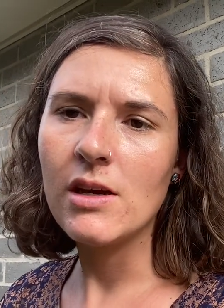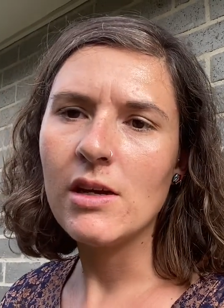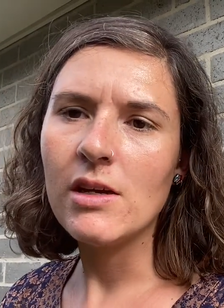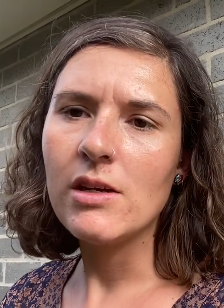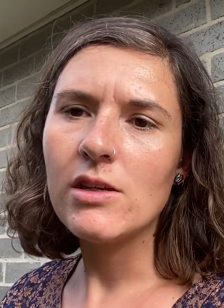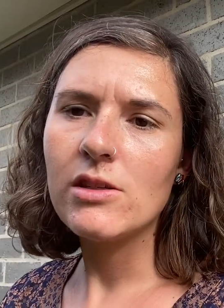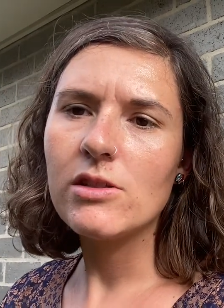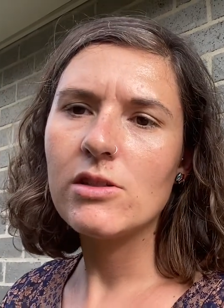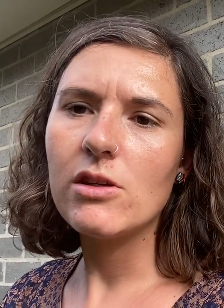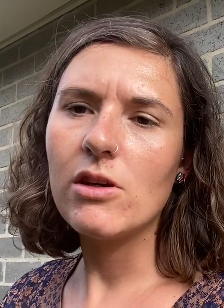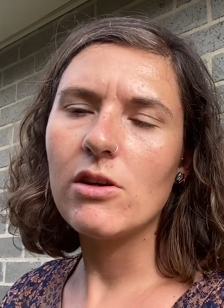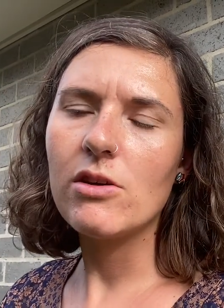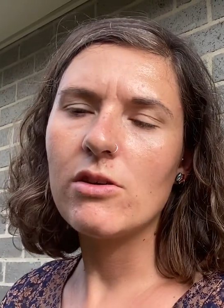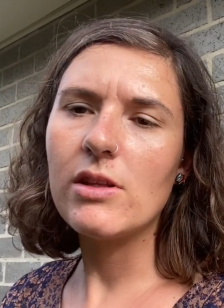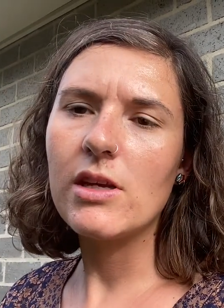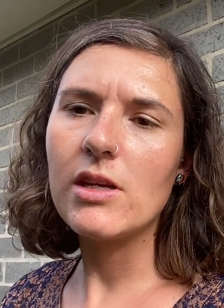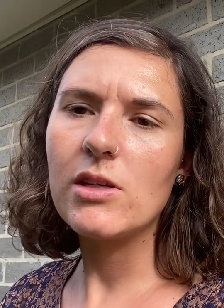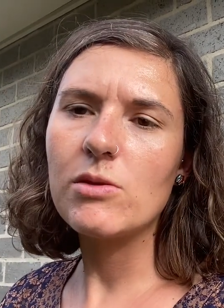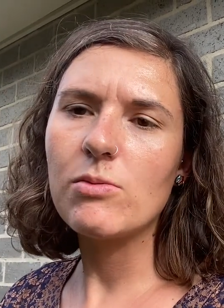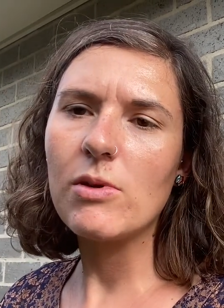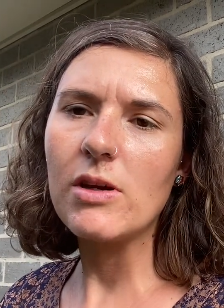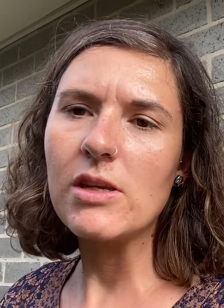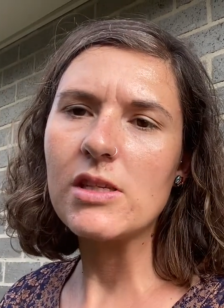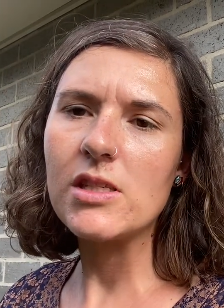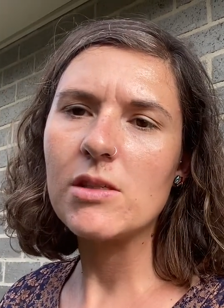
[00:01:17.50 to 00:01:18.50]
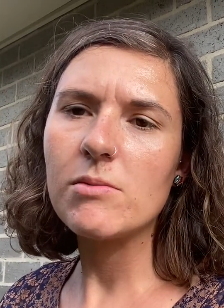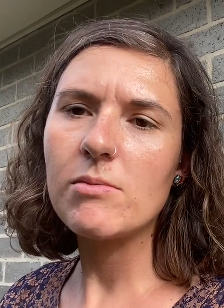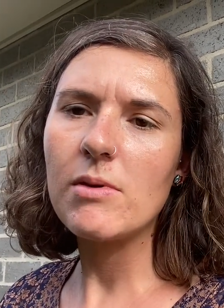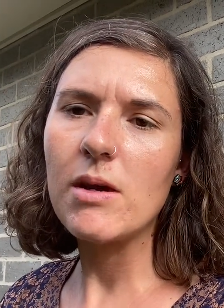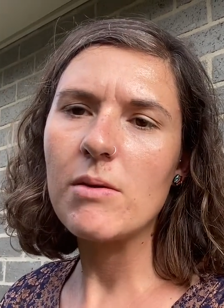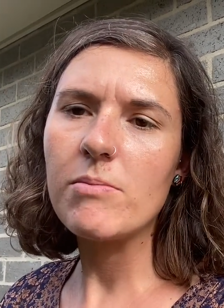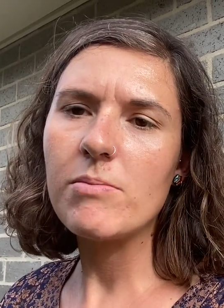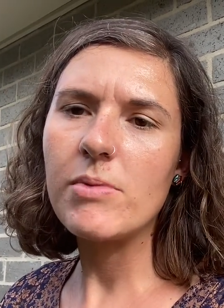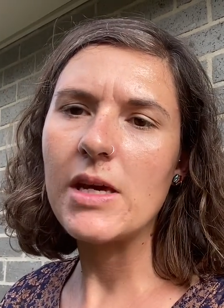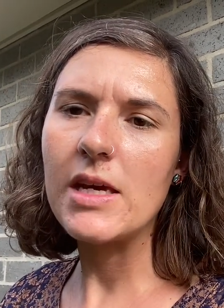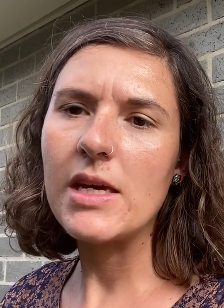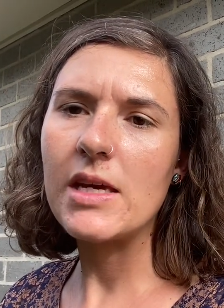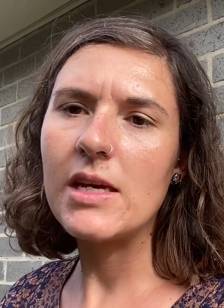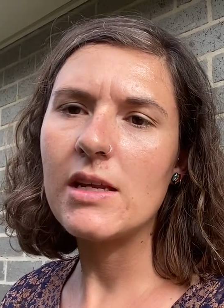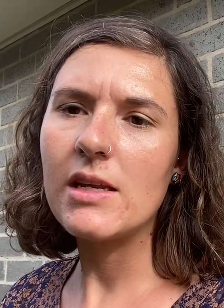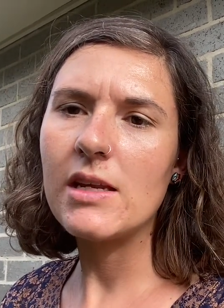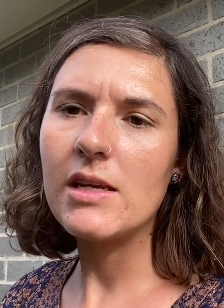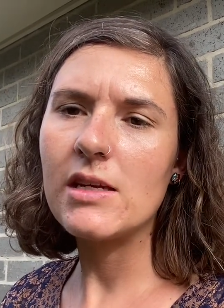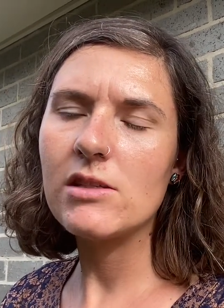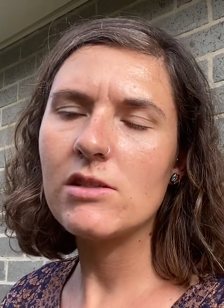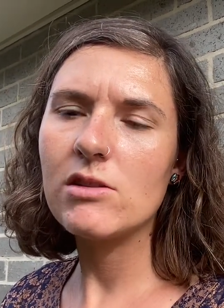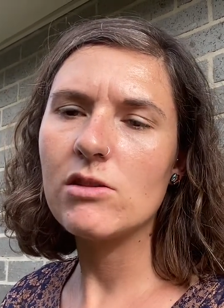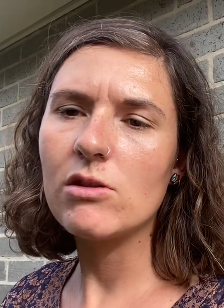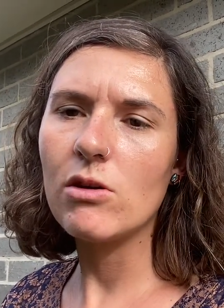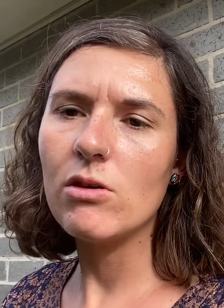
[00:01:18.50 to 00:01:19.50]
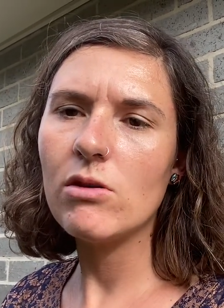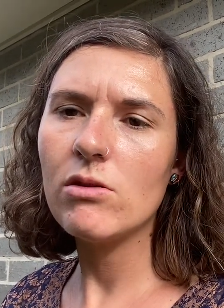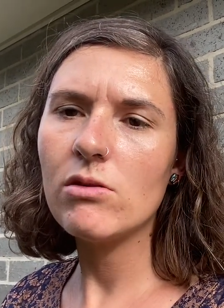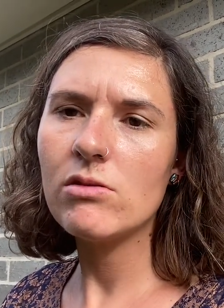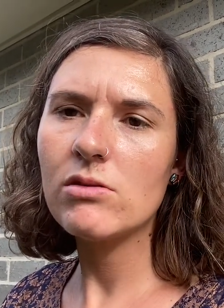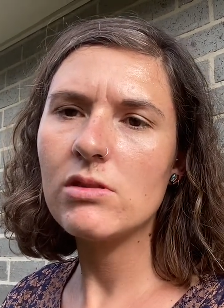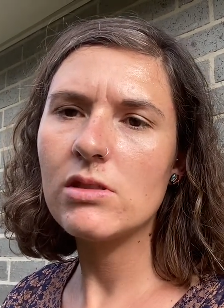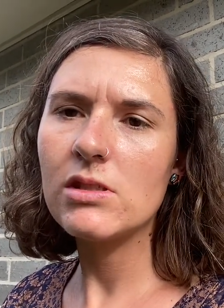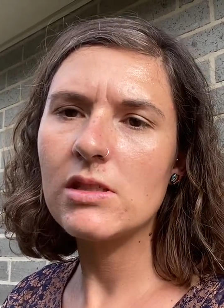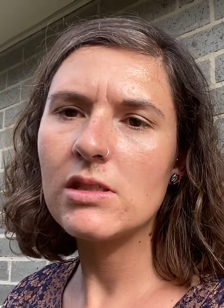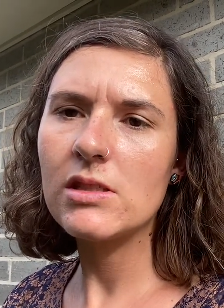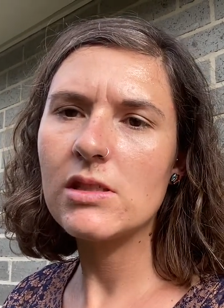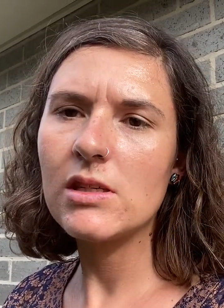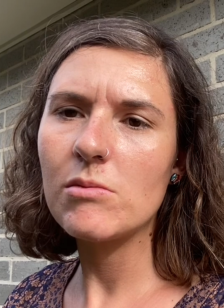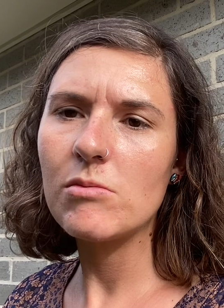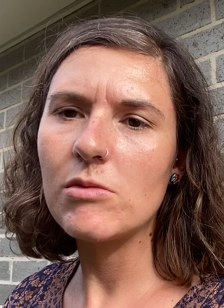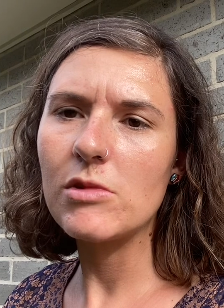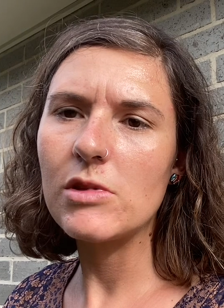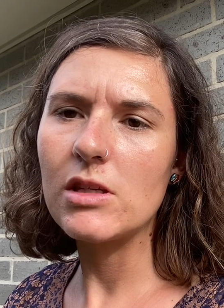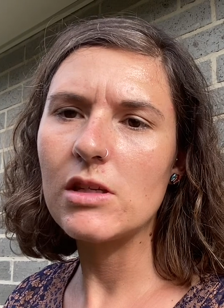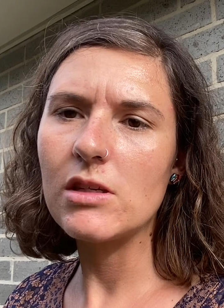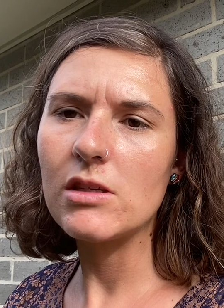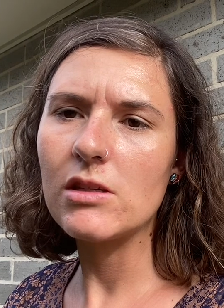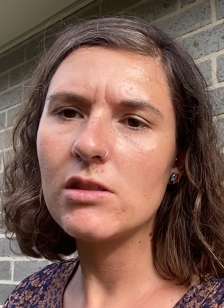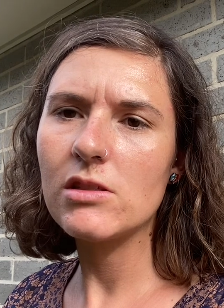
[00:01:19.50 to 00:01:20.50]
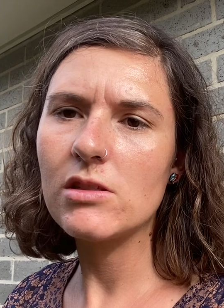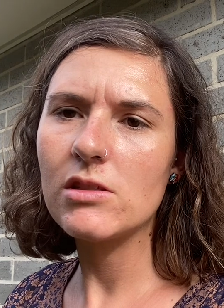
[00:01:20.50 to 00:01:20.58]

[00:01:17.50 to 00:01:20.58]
So there's ones about Pekingese dogs and some of the